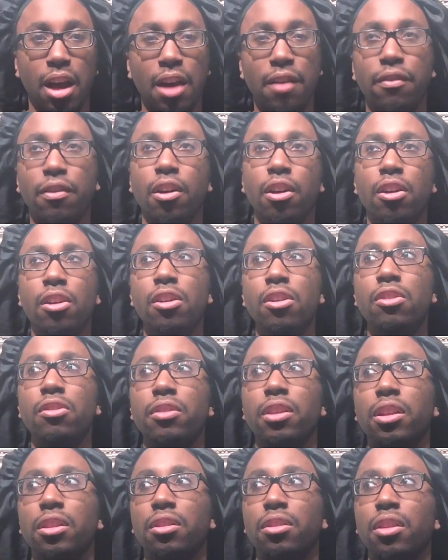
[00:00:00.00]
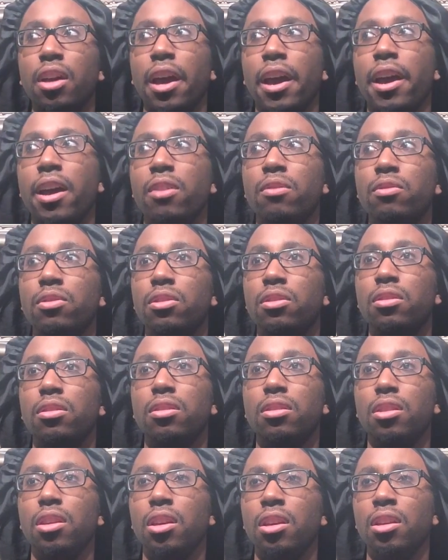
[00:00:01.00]
I've heard that the
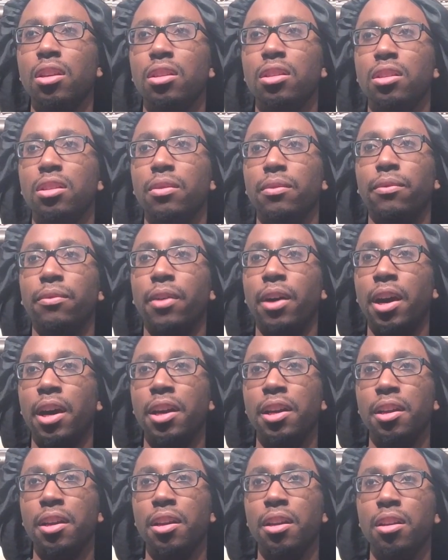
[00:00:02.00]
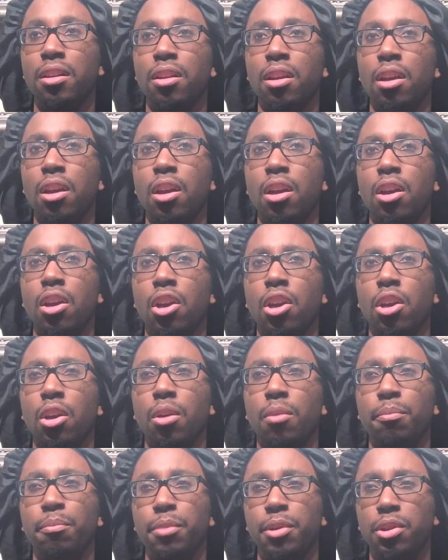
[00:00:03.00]
house is divided
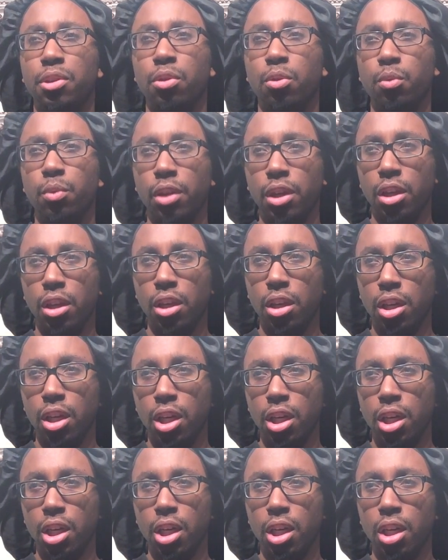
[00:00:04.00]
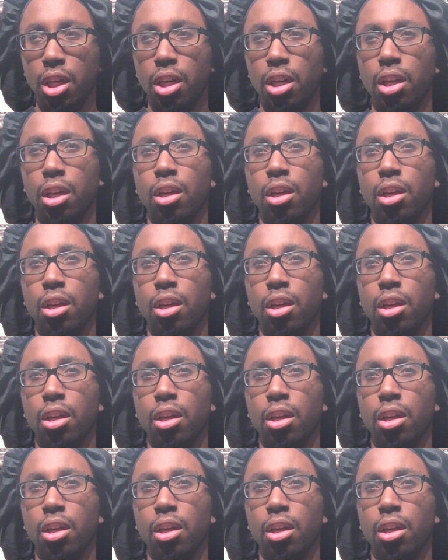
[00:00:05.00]
between